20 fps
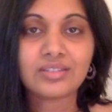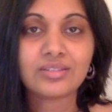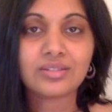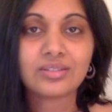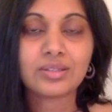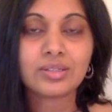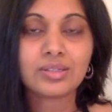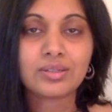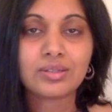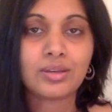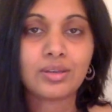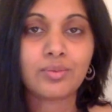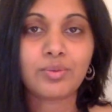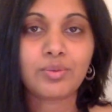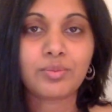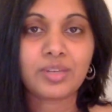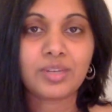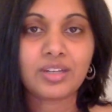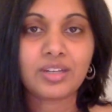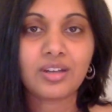to a
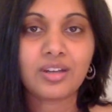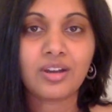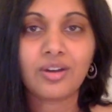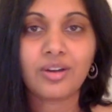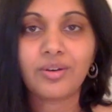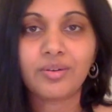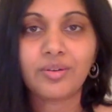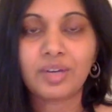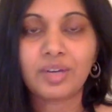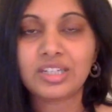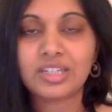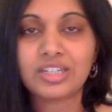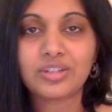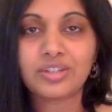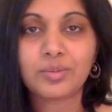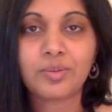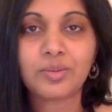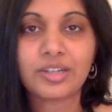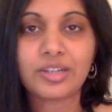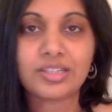woman, oh, I need
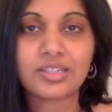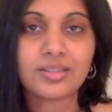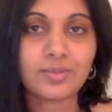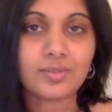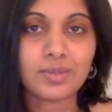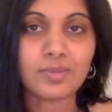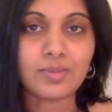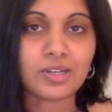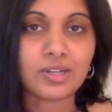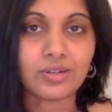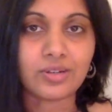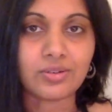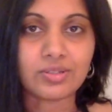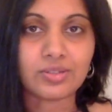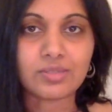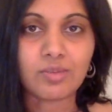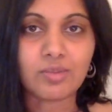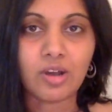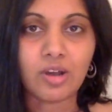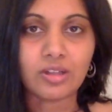your breasts to be bigger or
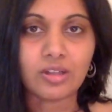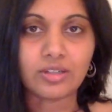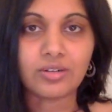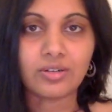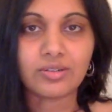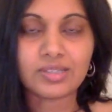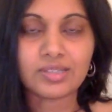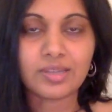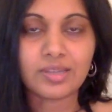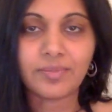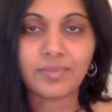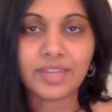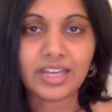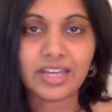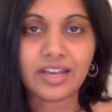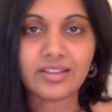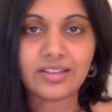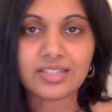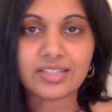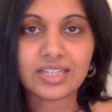smaller or
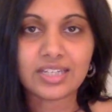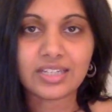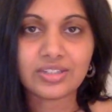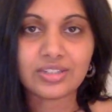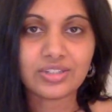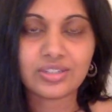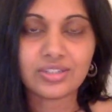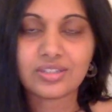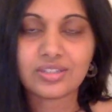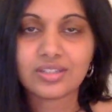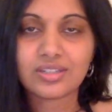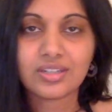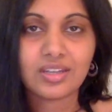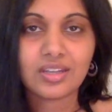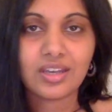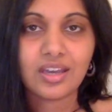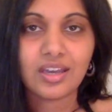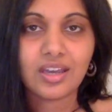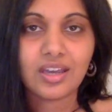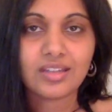something else. Like, it just
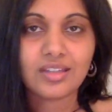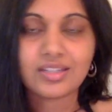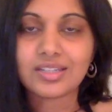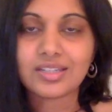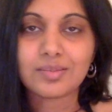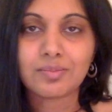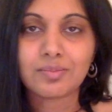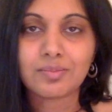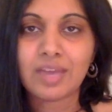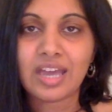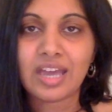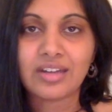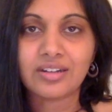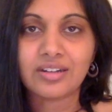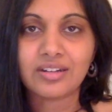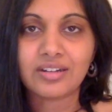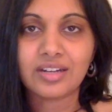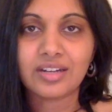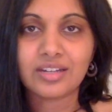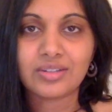doesn't
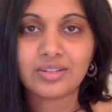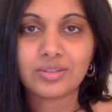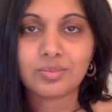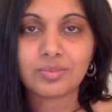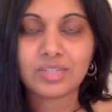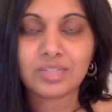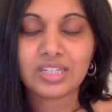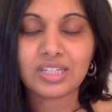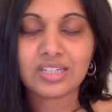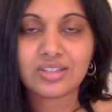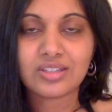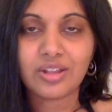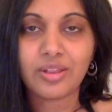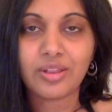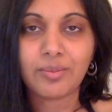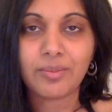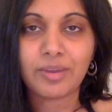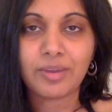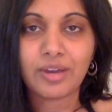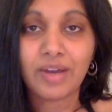matter, and to me it's all
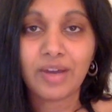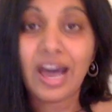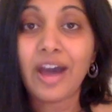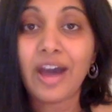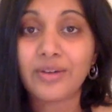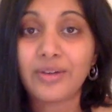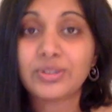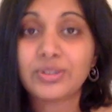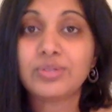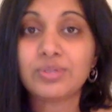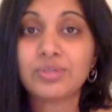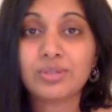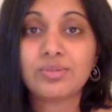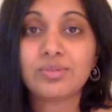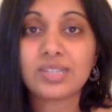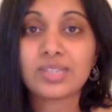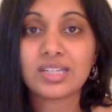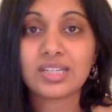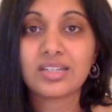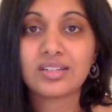about how you
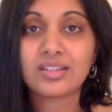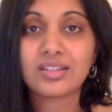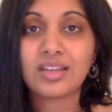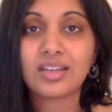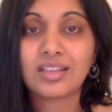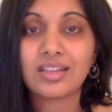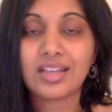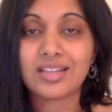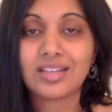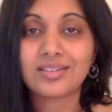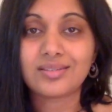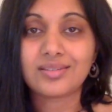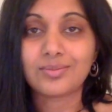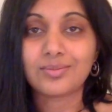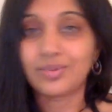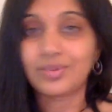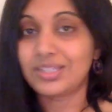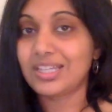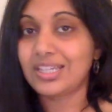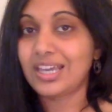use it, and
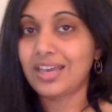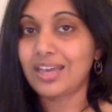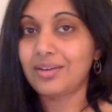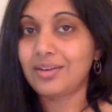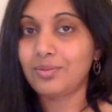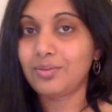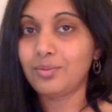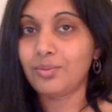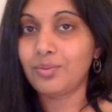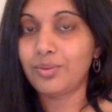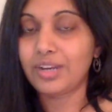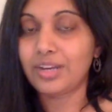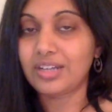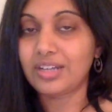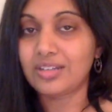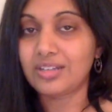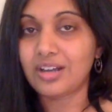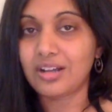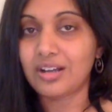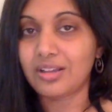that's once again what I
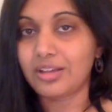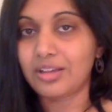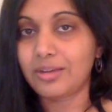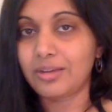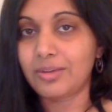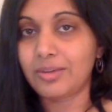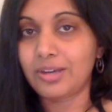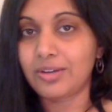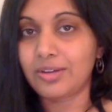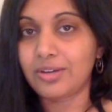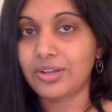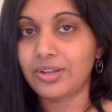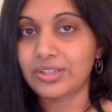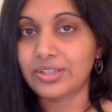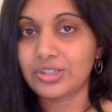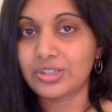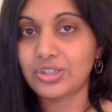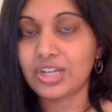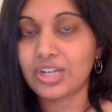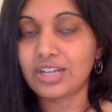talk a lot about on
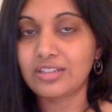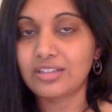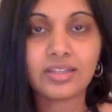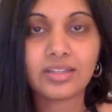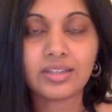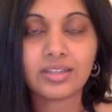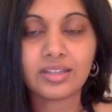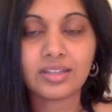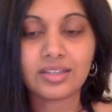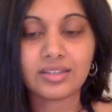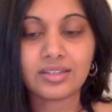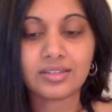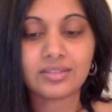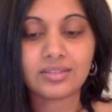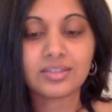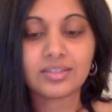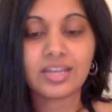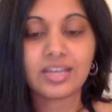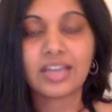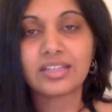this channel, the
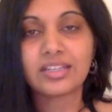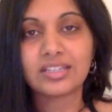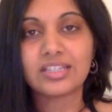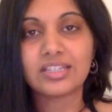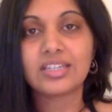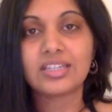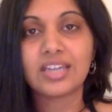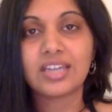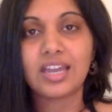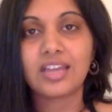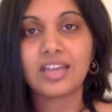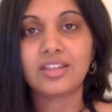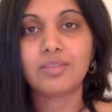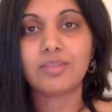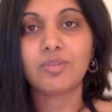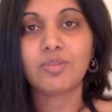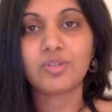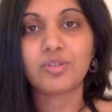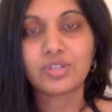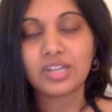technique and the
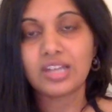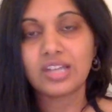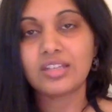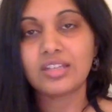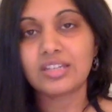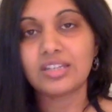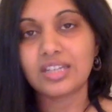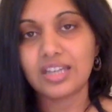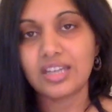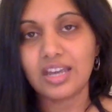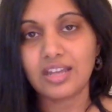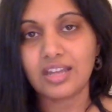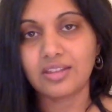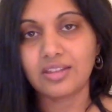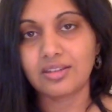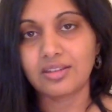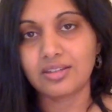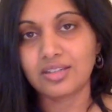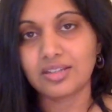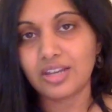emotionality
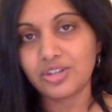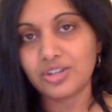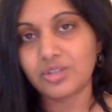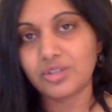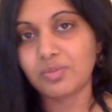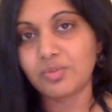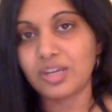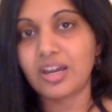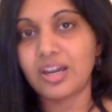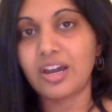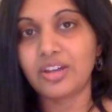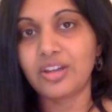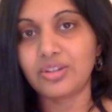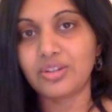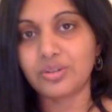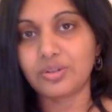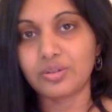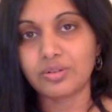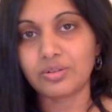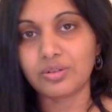and the intention behind
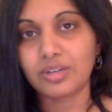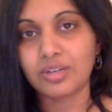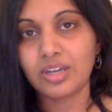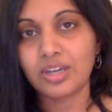your